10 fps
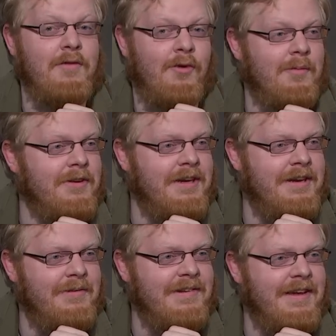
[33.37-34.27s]

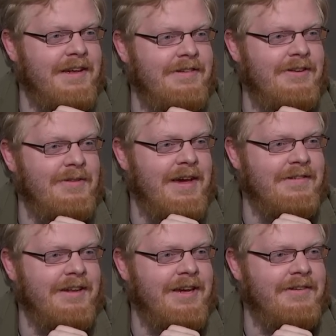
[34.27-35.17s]
formerly. What is that, like
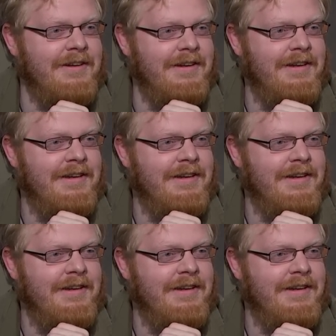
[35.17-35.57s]
2011?